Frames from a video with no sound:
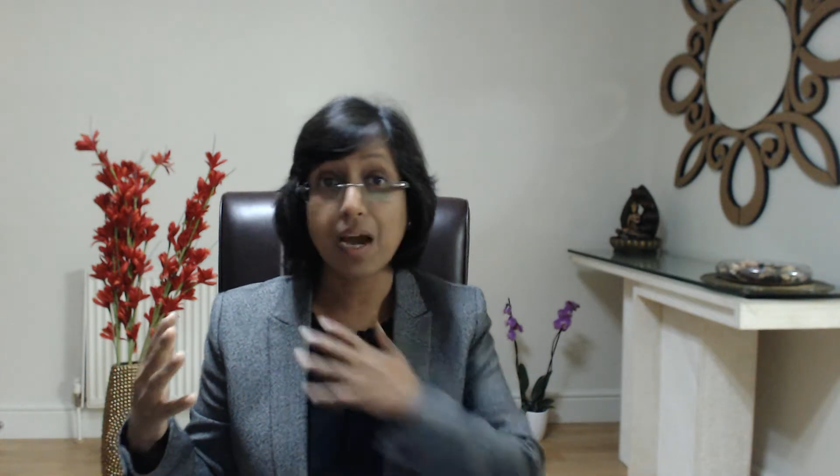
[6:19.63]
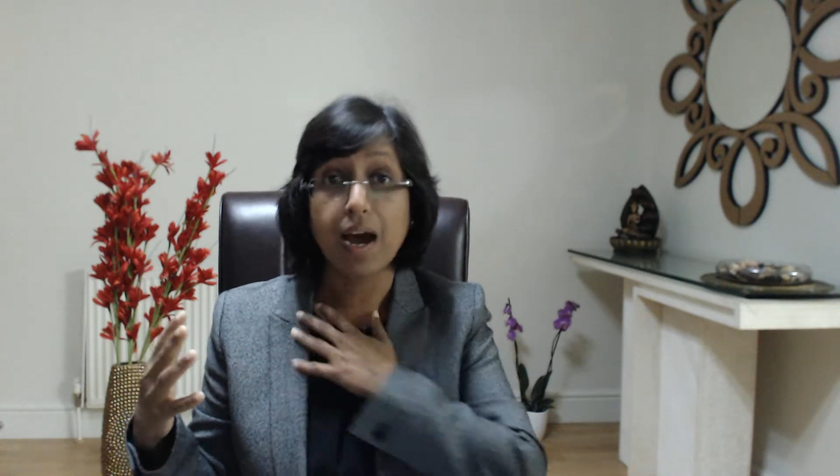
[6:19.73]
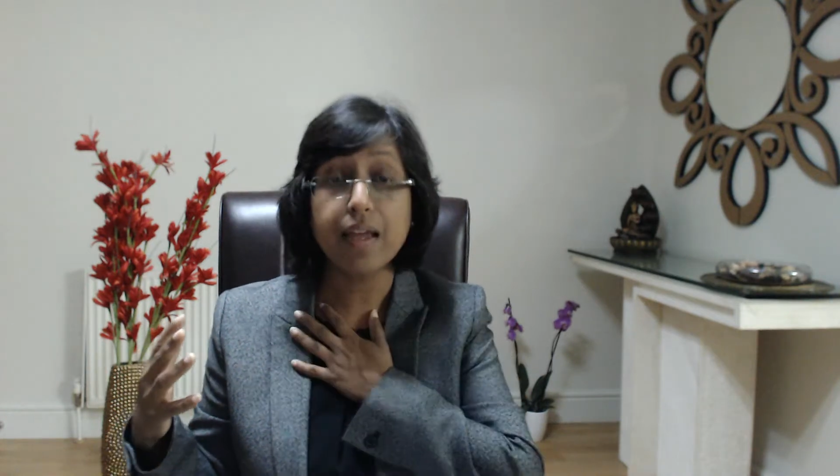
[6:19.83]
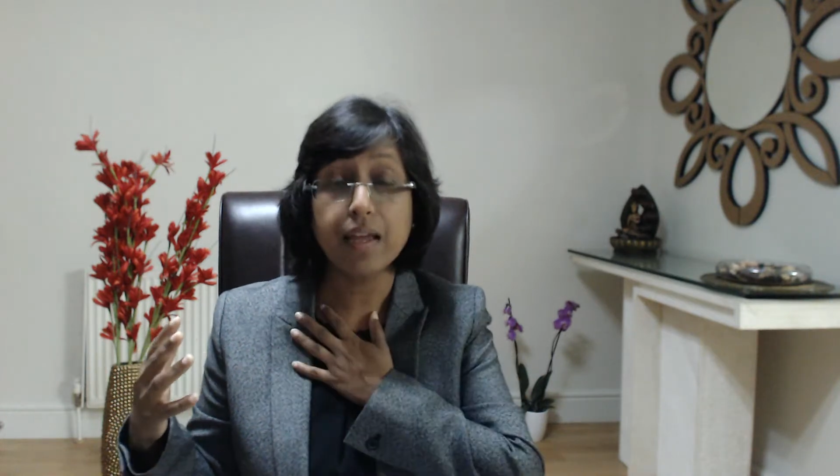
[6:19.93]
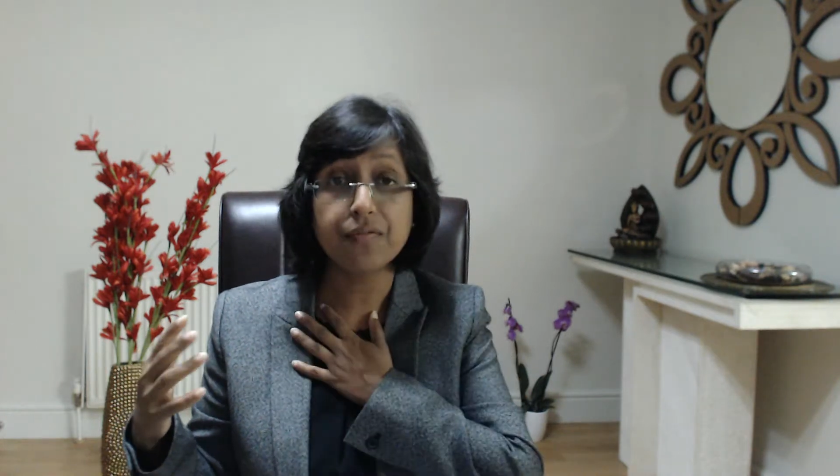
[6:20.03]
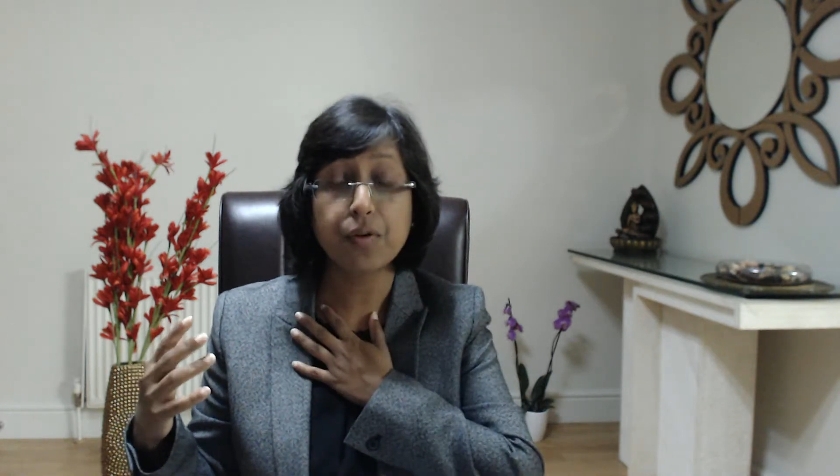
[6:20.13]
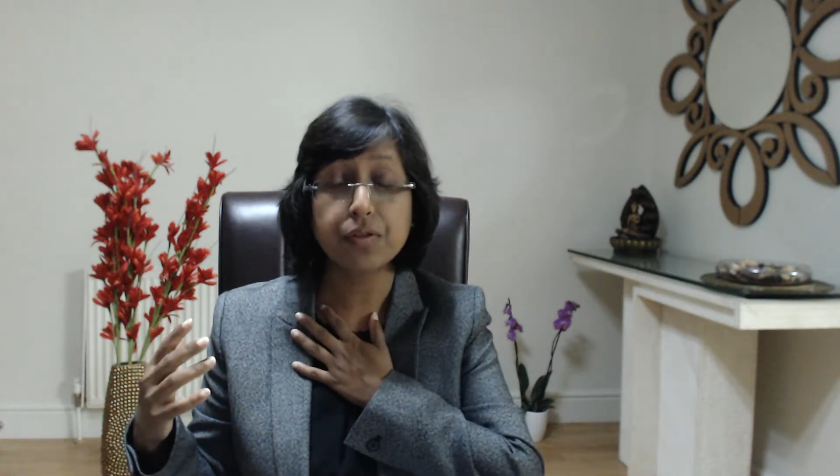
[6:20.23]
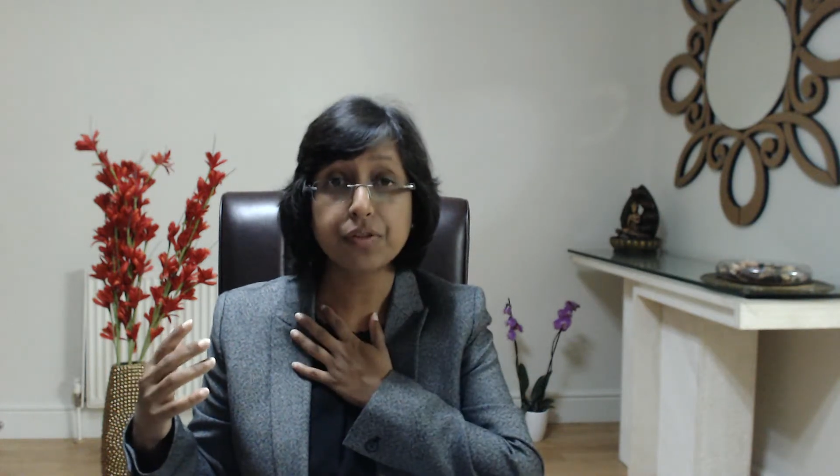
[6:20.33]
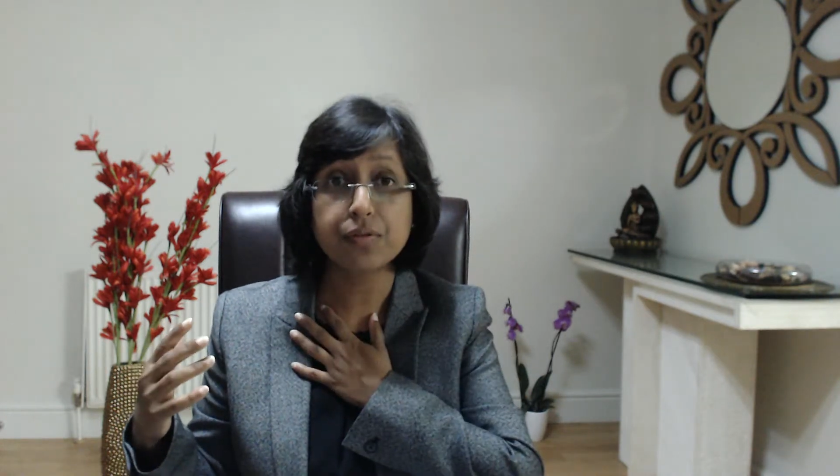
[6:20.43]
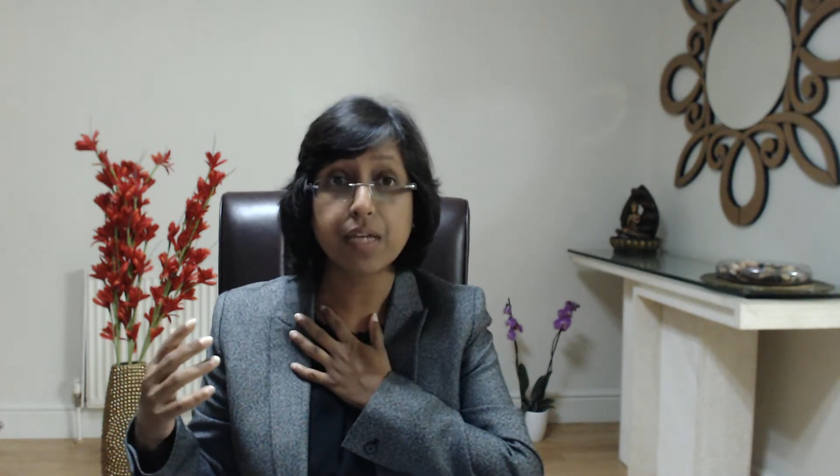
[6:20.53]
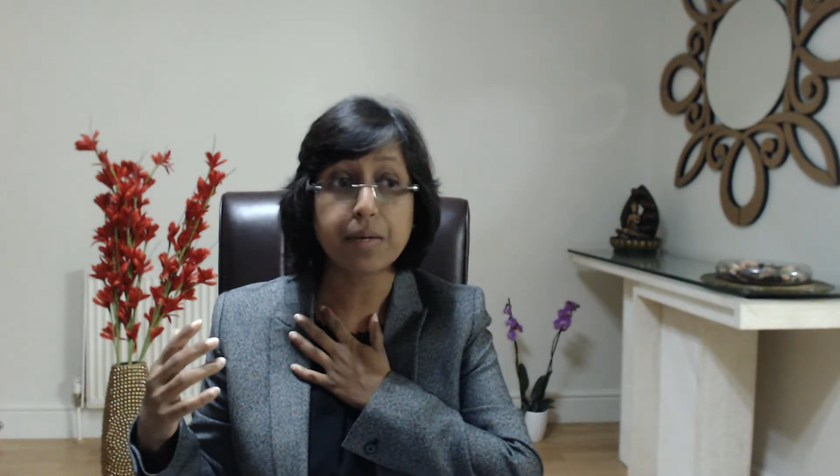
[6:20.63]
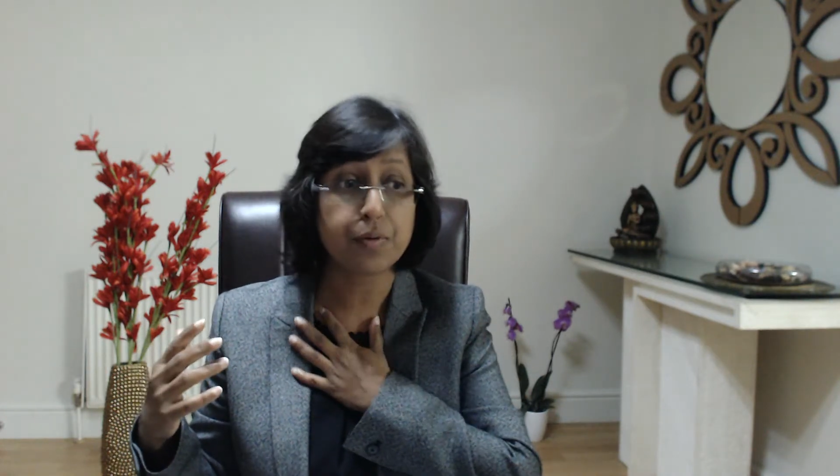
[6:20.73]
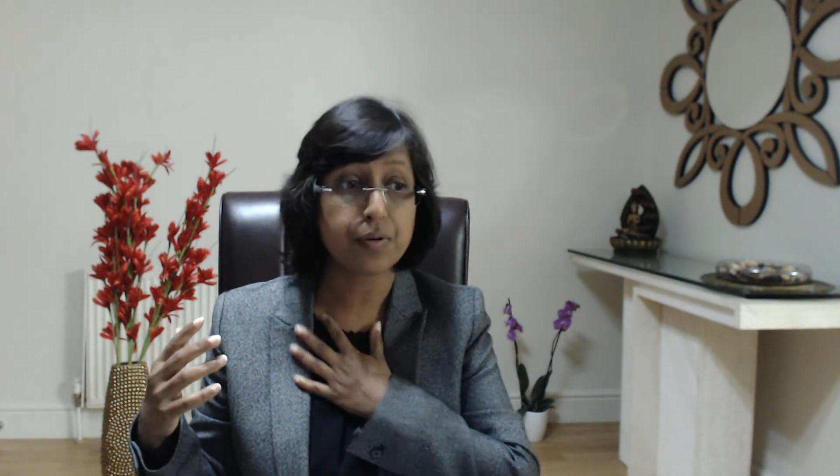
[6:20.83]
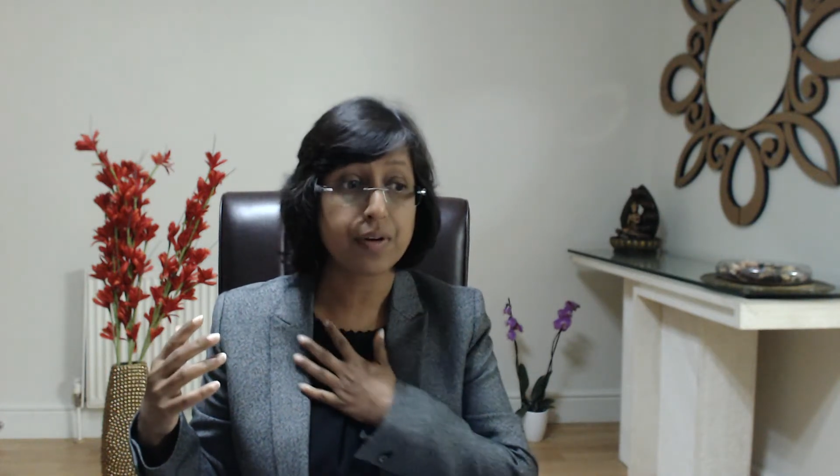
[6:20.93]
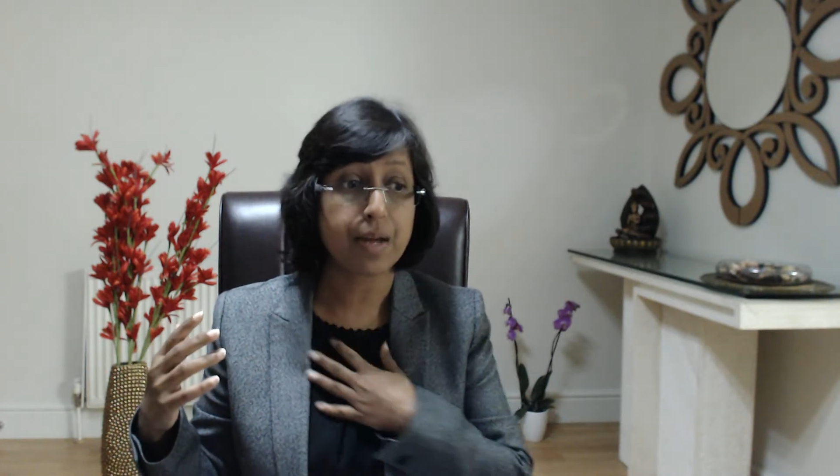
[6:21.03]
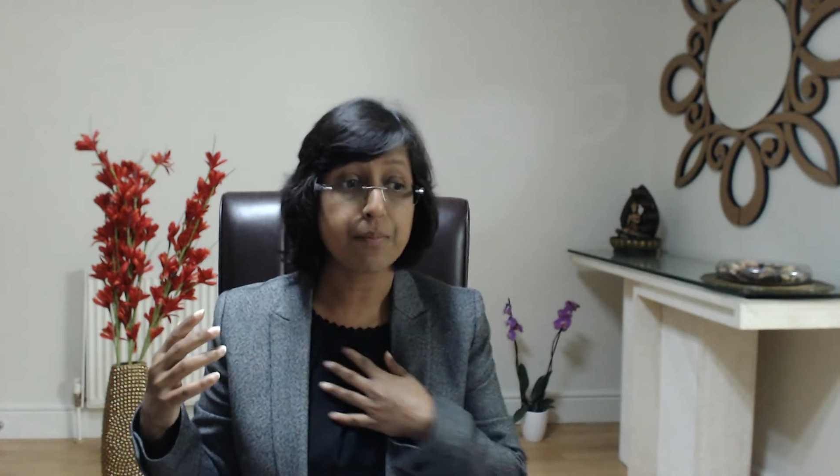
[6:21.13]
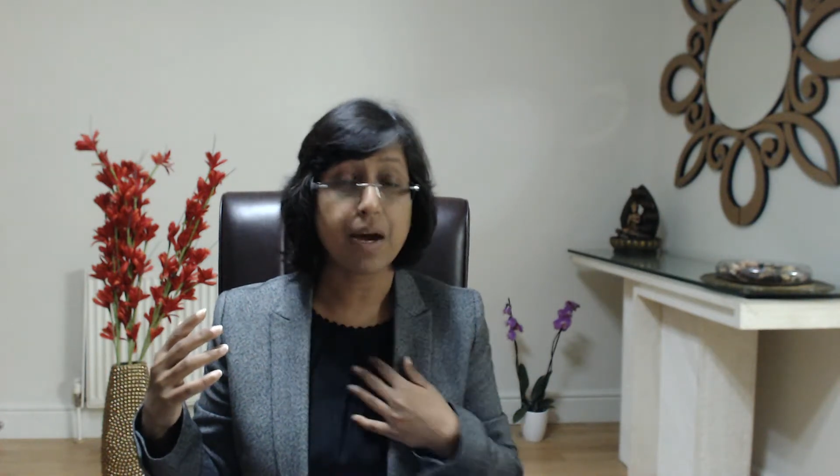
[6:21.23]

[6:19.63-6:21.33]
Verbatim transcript: I have gone through that program.